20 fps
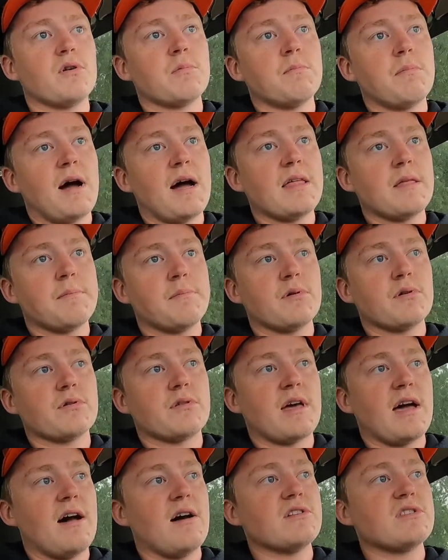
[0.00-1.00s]
by the per
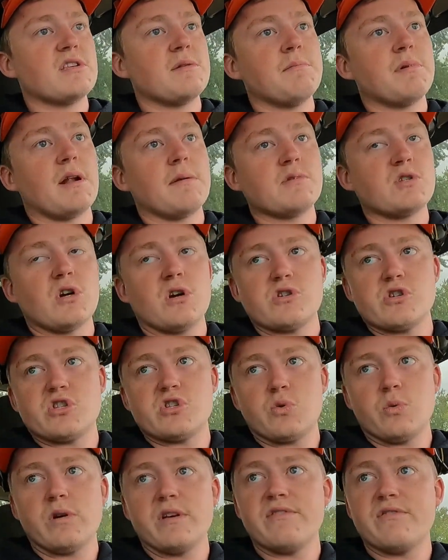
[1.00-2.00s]
1,000, but I'm charging
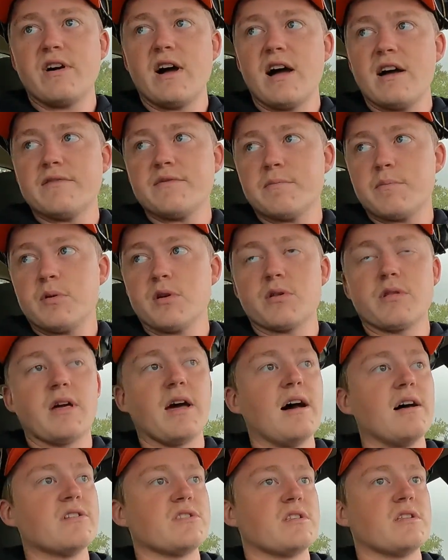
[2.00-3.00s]
25 per
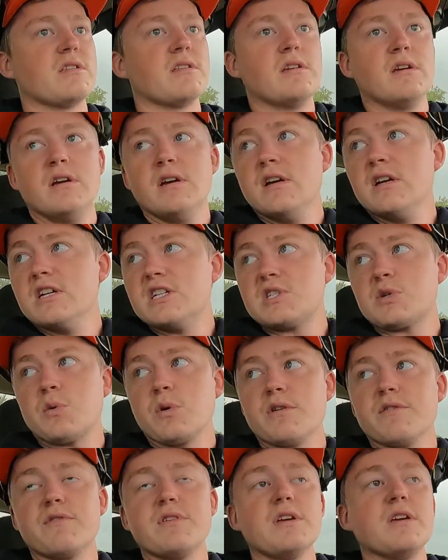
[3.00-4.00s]
1,000
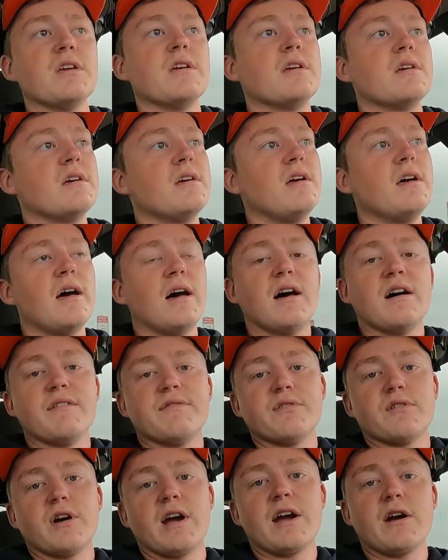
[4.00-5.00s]
square feet
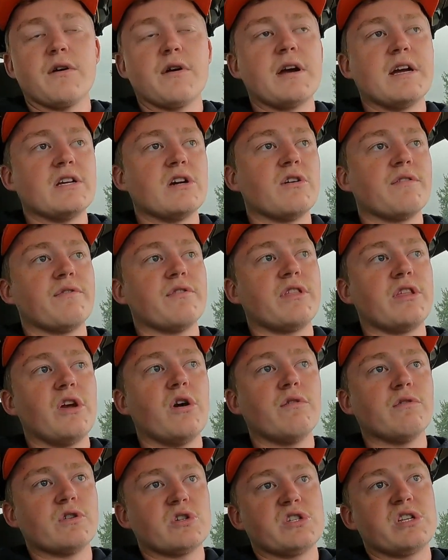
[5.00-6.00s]
for area, or for the
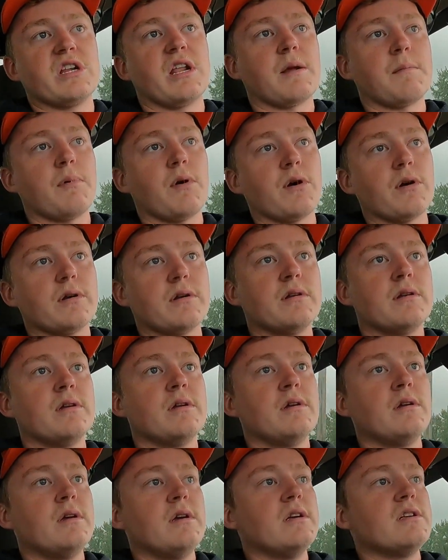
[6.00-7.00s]
overseeding part.
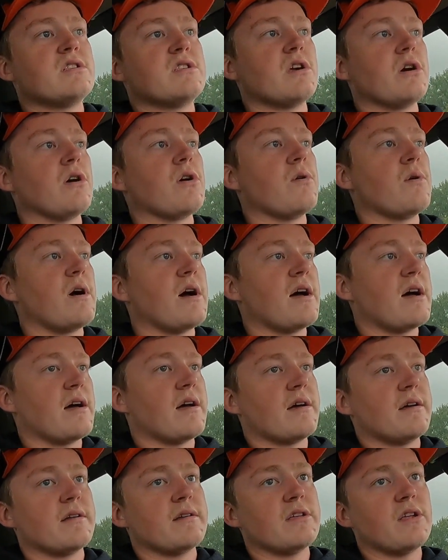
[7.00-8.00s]
So
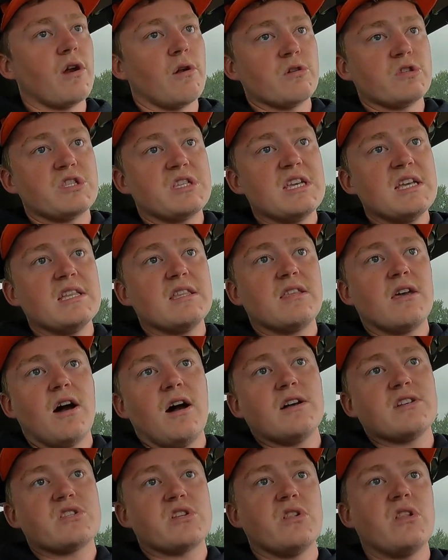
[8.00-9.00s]
you know, seed
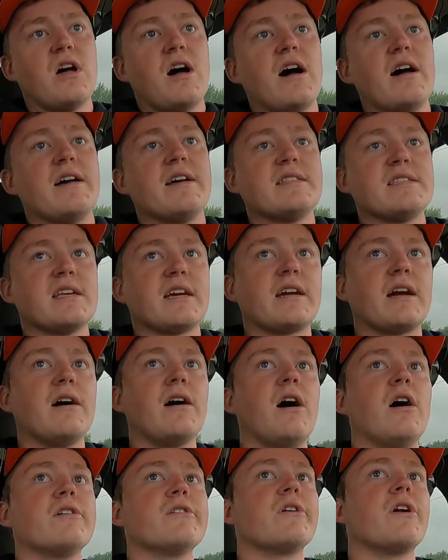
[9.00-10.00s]
costs a lot. It's like
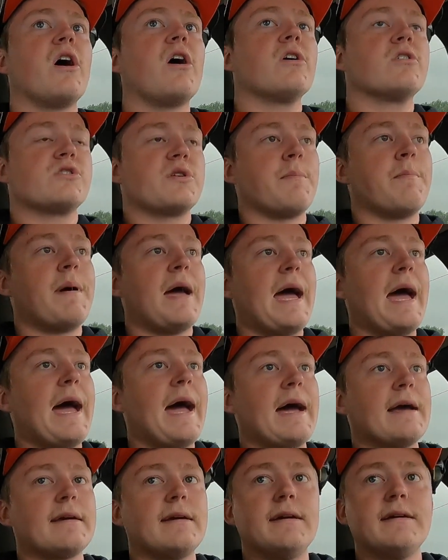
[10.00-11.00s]
$100 a
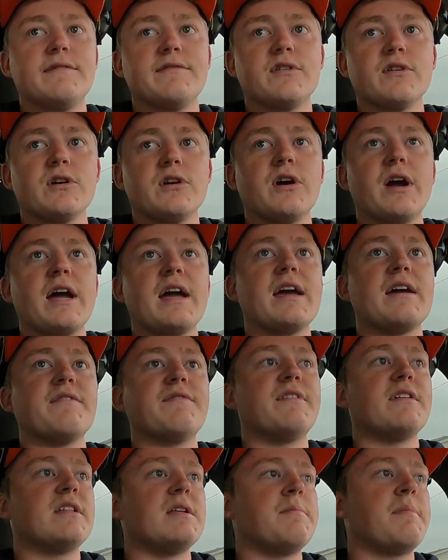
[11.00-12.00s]
bag for a
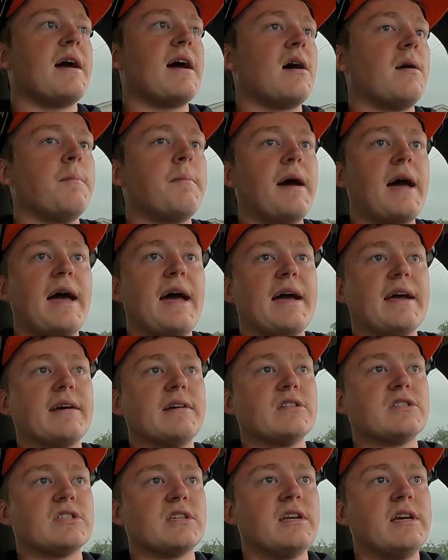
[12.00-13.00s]
50-pound bag
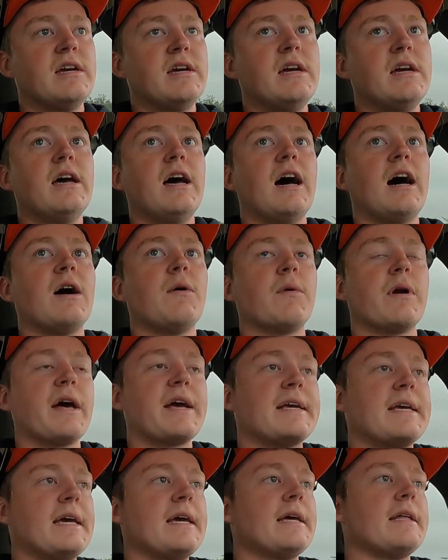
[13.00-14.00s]
is what
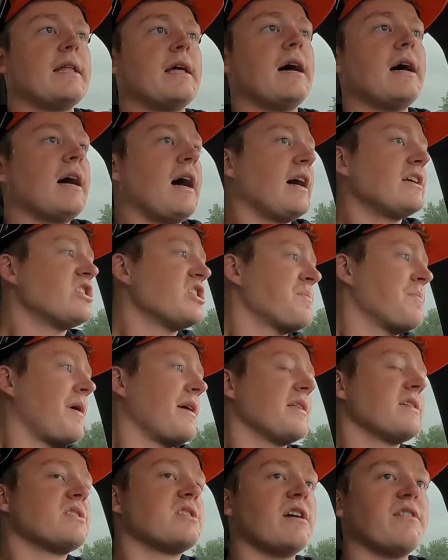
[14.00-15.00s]
I get. I just
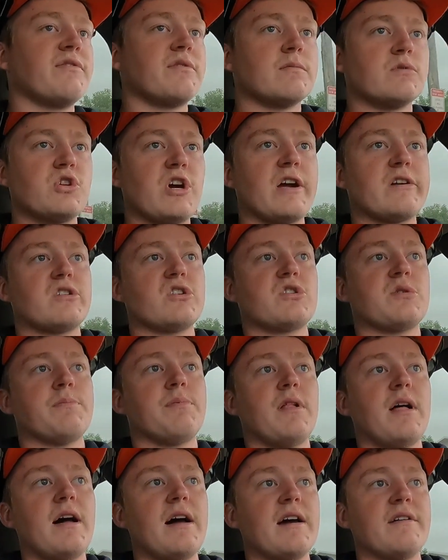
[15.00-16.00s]
buy the stuff from Tractor
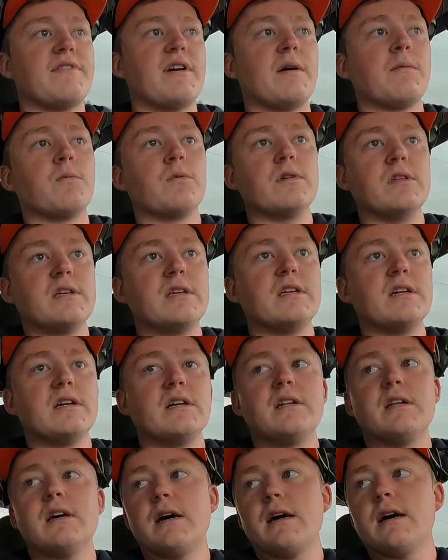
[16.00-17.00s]
Supply. I've had really
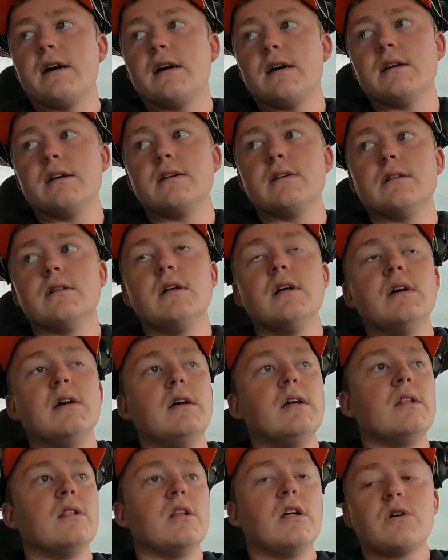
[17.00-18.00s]
good
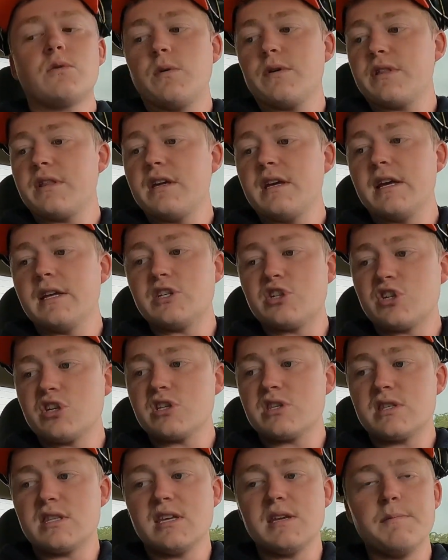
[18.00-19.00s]
luck with it. It's
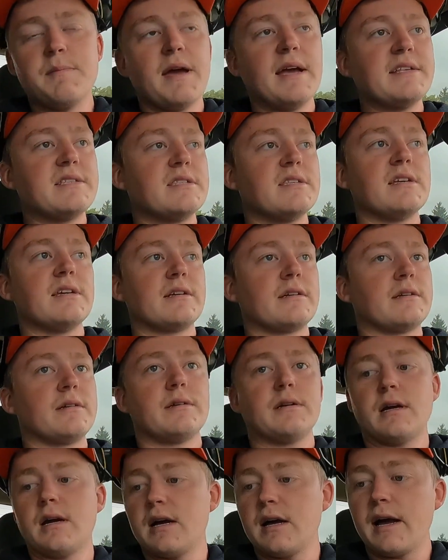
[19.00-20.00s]
just the basic,
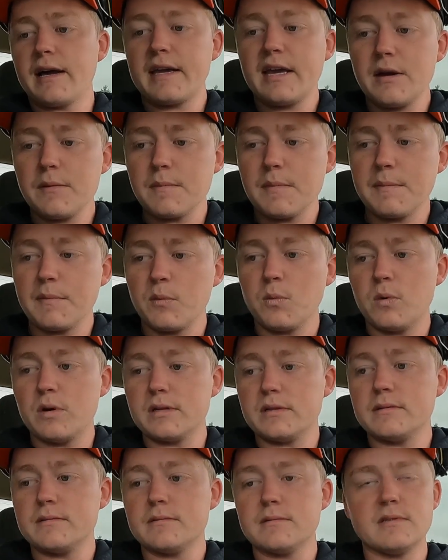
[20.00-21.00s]
I can't remember
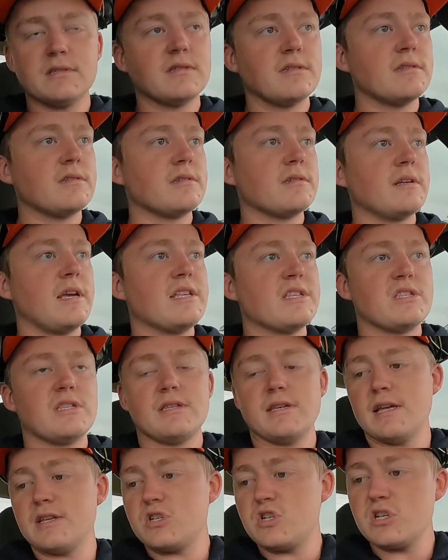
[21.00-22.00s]
what,
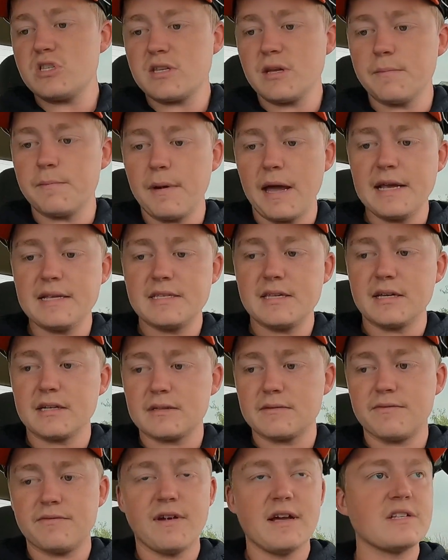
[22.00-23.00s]
it's just a basic
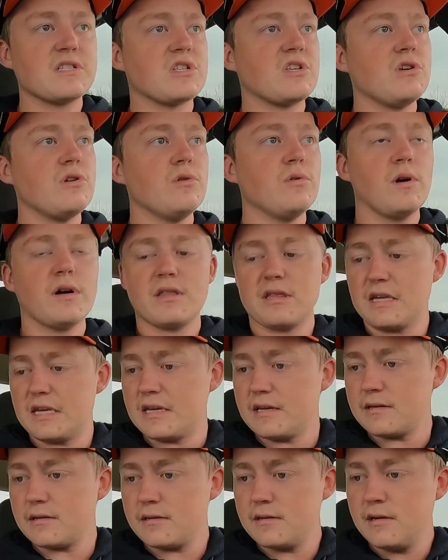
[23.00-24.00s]
fescue, I
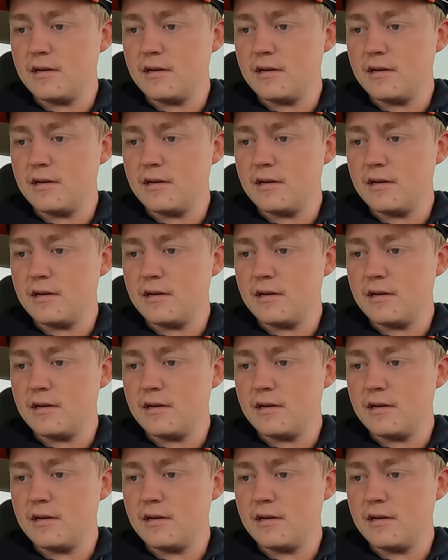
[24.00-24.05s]
think.